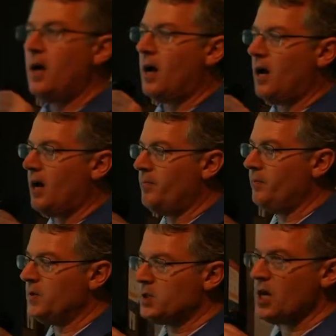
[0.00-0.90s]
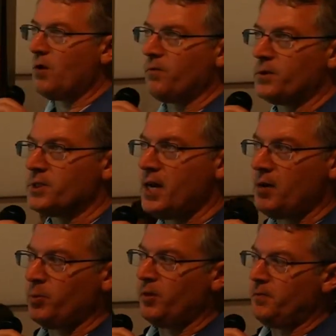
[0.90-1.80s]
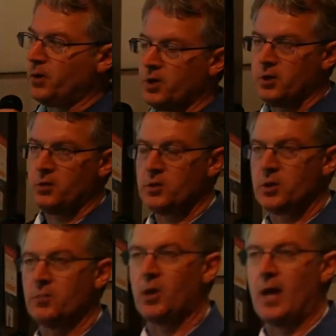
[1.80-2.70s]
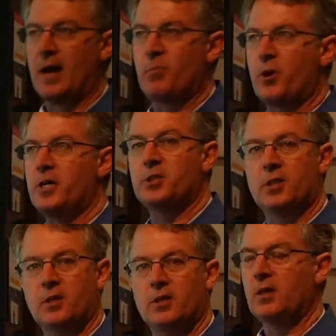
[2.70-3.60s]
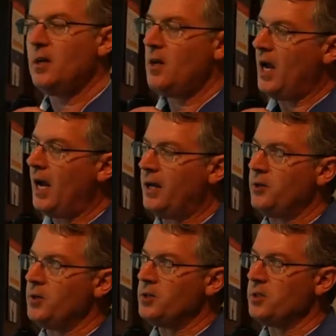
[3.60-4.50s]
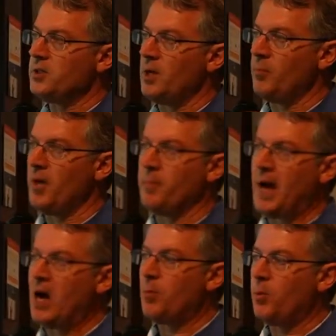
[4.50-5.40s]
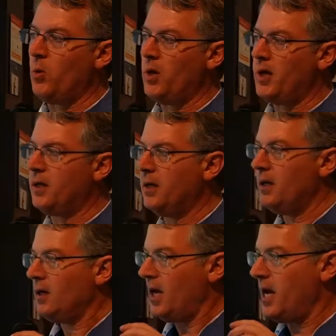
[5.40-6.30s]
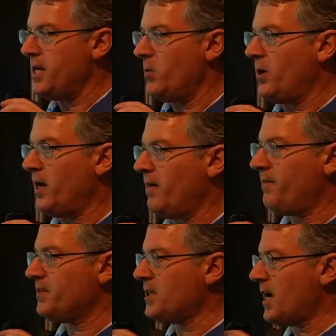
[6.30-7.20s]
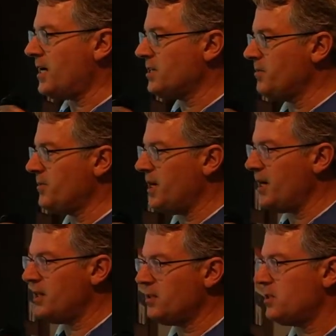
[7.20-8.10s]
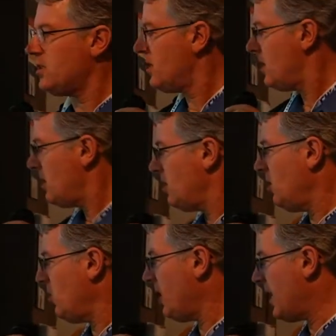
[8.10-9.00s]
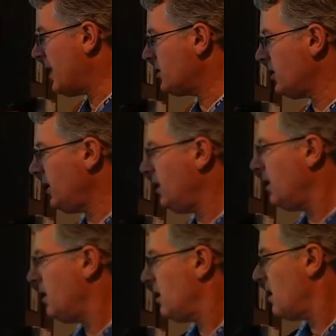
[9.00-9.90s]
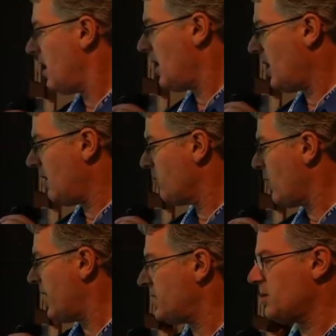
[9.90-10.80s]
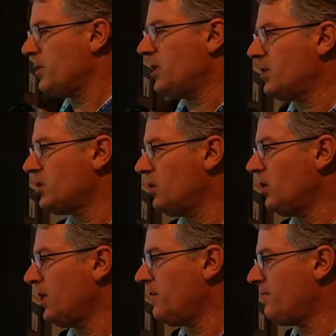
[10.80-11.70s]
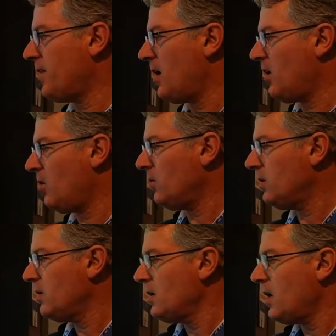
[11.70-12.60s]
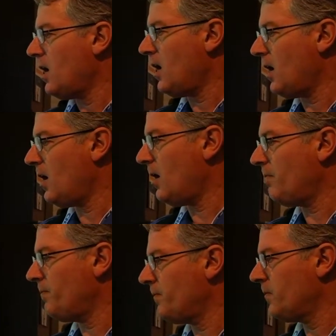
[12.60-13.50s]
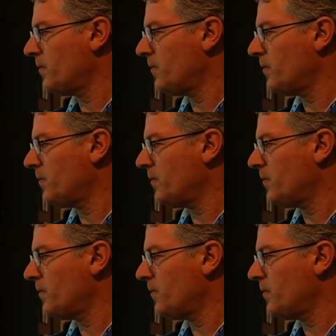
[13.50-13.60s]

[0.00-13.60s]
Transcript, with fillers: Um, so, for example, if you're going to do some collaboration and you're using something like PowerPoint and you want to emphasize some things, you want to actually uh, write some additional info um,